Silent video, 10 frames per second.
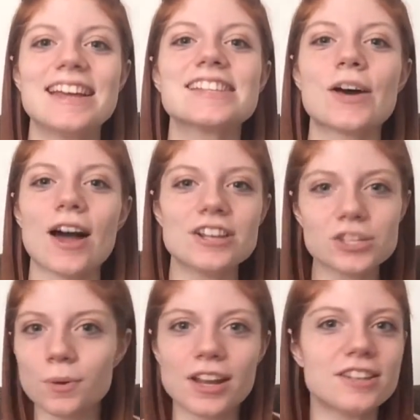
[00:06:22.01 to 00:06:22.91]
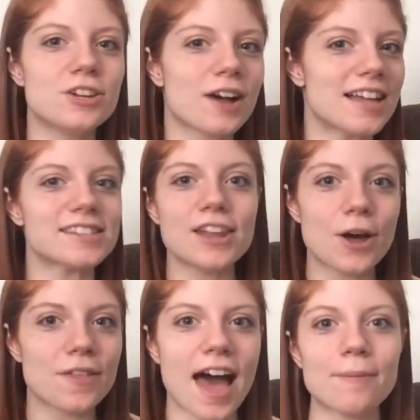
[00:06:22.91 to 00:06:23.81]
So I just wanted you guys to
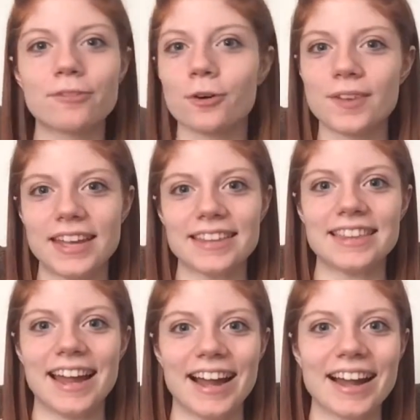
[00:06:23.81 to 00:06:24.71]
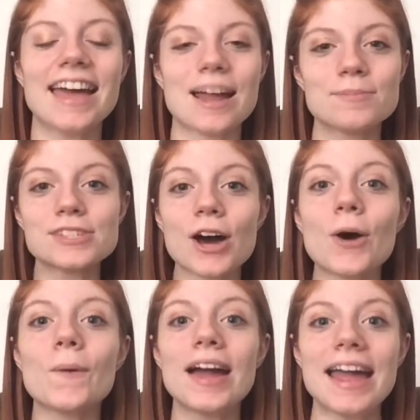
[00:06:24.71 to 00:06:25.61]
know that before we get there. And I'm
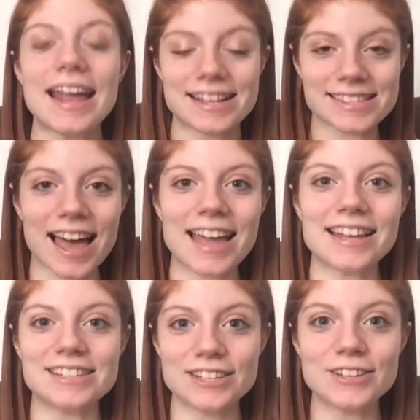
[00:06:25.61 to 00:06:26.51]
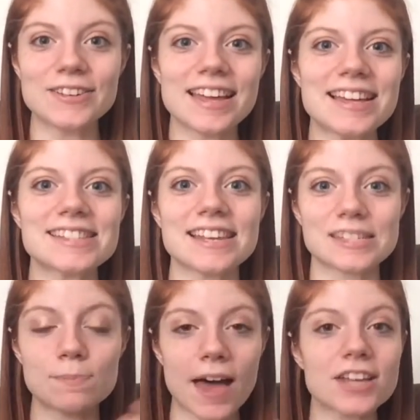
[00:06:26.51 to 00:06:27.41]
so excited to do this,
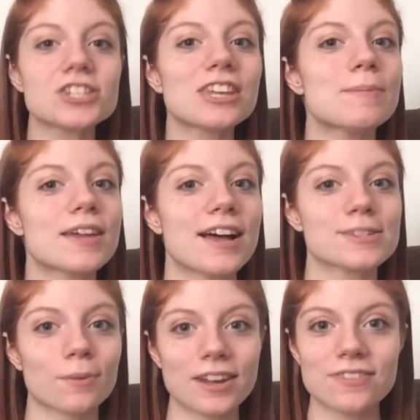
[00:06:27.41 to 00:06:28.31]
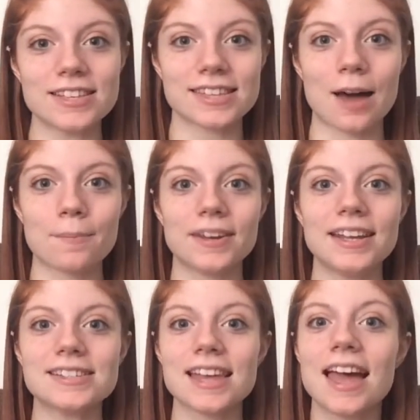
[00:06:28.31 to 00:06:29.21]
especially because one of these
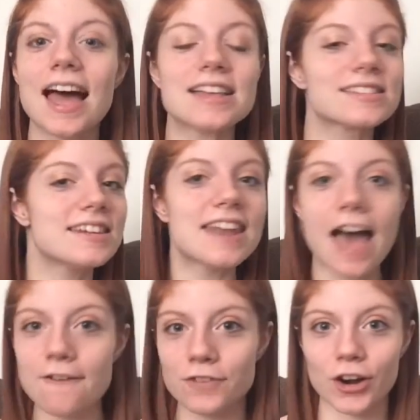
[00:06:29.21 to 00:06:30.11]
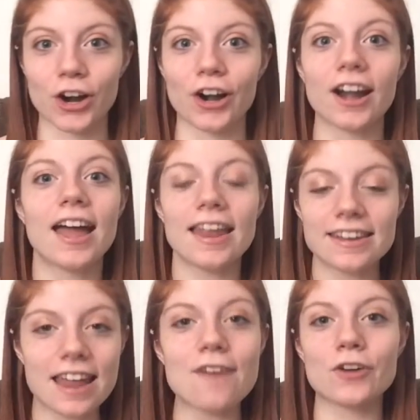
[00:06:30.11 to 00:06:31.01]
companies has never,
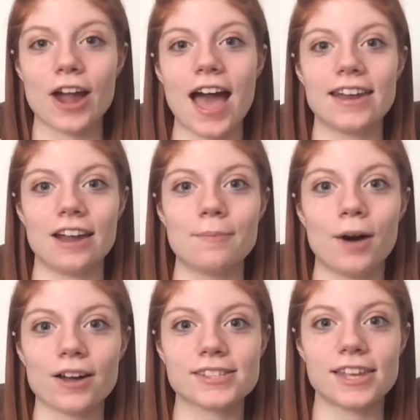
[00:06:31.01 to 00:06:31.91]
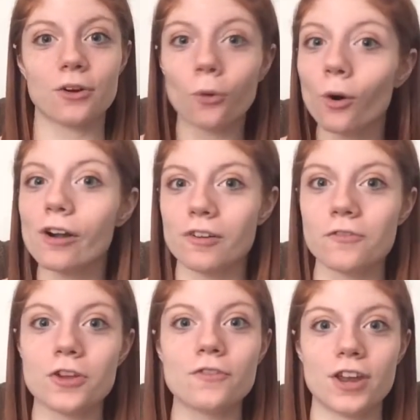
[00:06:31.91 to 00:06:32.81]
never had an unboxing or a
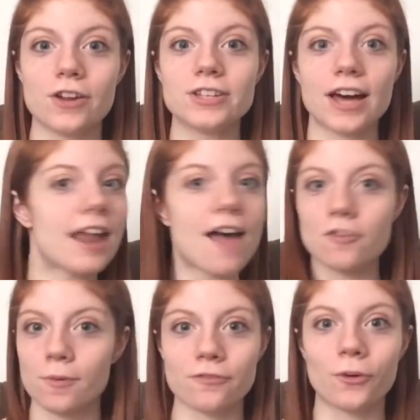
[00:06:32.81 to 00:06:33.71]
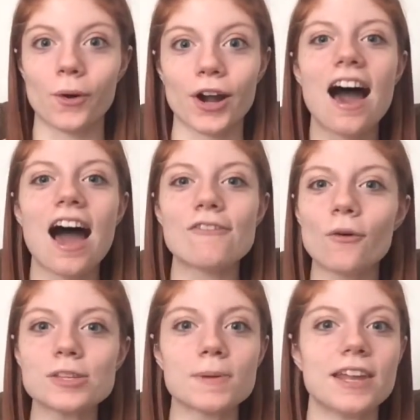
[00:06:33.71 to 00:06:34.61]
review video done ever before. I've
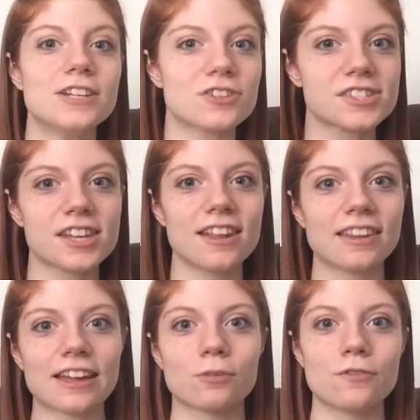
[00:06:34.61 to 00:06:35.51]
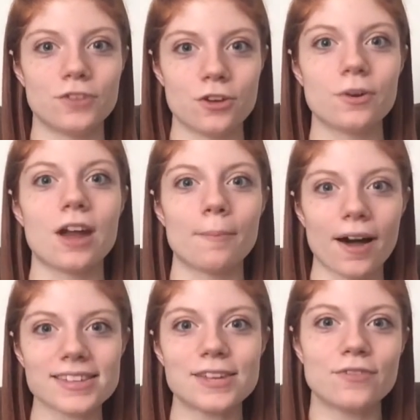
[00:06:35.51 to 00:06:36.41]
always been interested in like review and
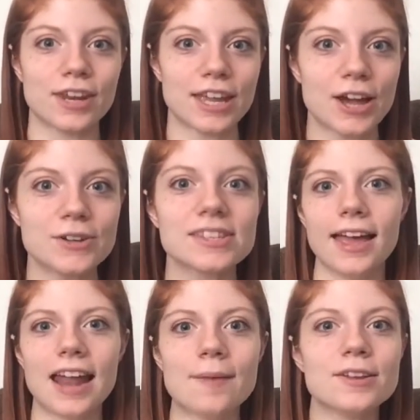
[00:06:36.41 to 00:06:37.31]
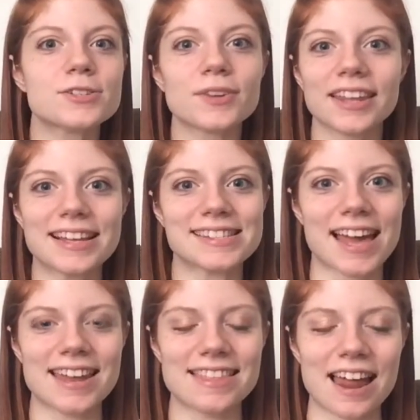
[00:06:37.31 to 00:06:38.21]
unboxing videos videos, and I'm just really
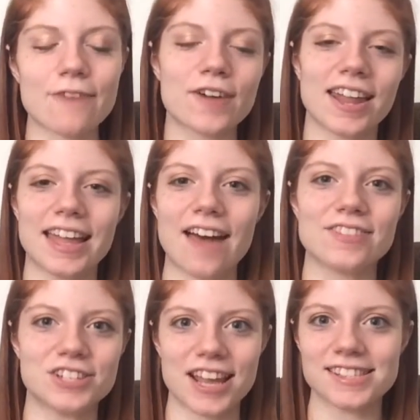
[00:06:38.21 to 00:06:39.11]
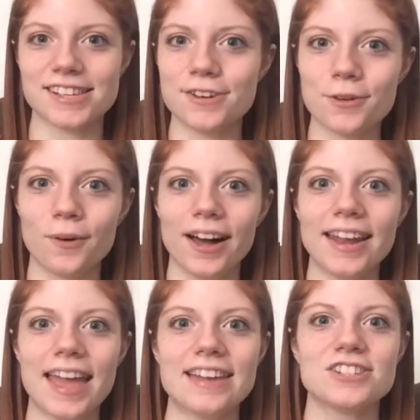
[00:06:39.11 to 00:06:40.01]
excited that I finally have the chance to do one
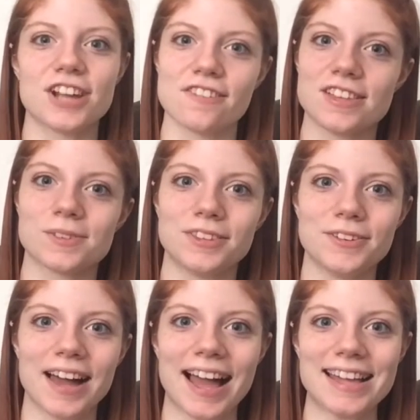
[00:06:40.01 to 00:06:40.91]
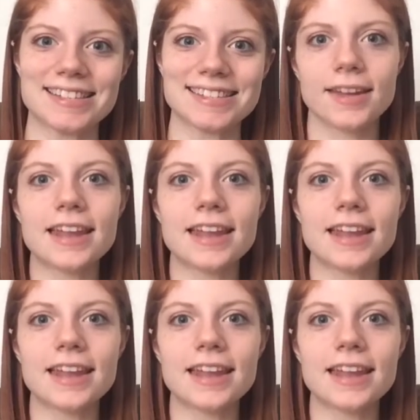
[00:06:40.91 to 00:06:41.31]
and share this with you guys.